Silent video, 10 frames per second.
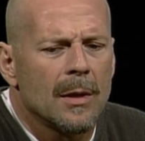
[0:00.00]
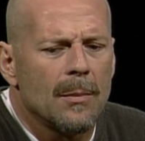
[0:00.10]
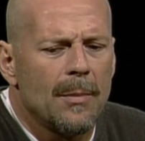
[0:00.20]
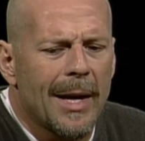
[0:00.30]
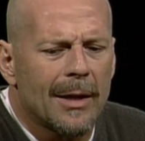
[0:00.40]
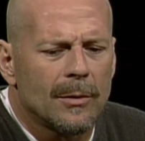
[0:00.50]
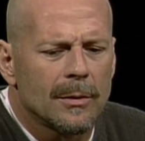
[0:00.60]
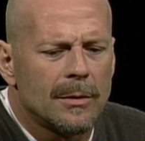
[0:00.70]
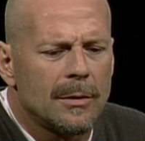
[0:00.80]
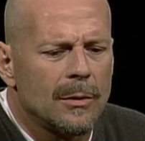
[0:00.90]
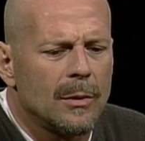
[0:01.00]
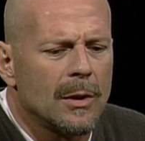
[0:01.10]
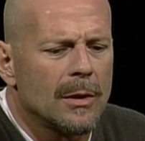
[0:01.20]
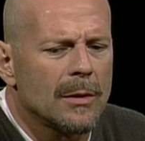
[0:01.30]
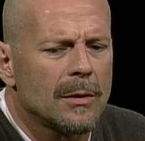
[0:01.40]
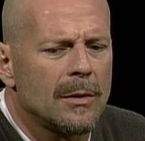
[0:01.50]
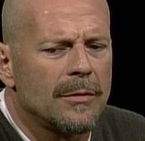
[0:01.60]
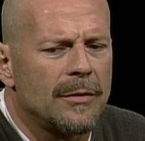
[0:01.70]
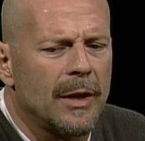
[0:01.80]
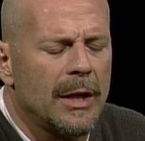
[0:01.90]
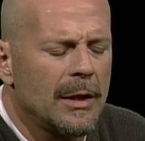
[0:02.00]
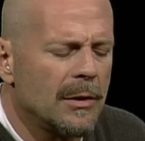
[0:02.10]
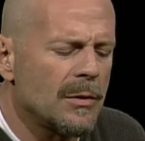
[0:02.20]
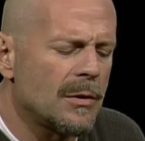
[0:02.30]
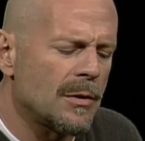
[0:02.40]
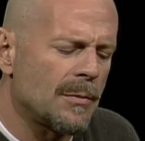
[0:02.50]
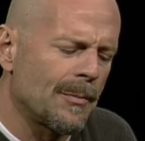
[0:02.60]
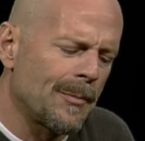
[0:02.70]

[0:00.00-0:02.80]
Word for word: battle to uh, to fight. And there's this